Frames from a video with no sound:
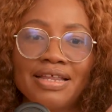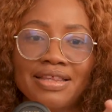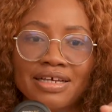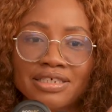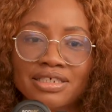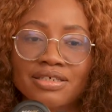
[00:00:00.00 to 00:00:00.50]

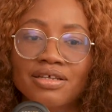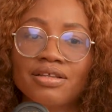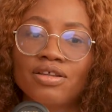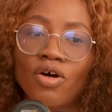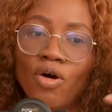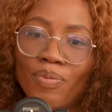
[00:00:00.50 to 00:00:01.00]
there's
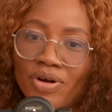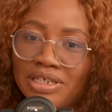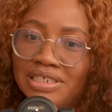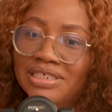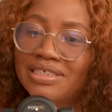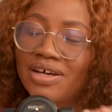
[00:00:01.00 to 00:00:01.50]
the
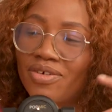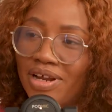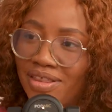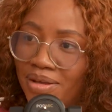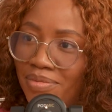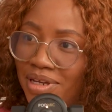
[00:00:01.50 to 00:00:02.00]
operators that run
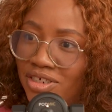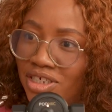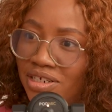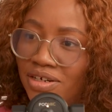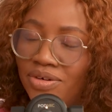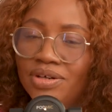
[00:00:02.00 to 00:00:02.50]
the
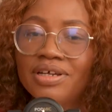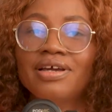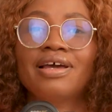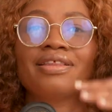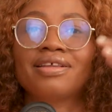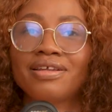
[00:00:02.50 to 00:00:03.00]
machinery,
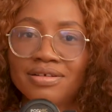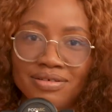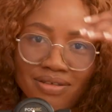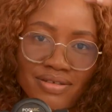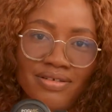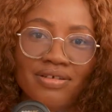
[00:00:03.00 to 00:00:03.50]
and then
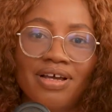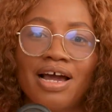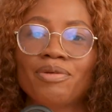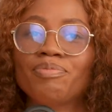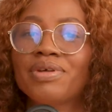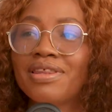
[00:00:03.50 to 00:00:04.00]

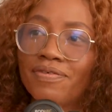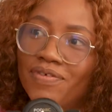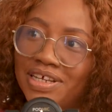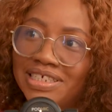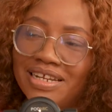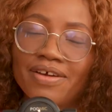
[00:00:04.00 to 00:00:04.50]
I'd be the first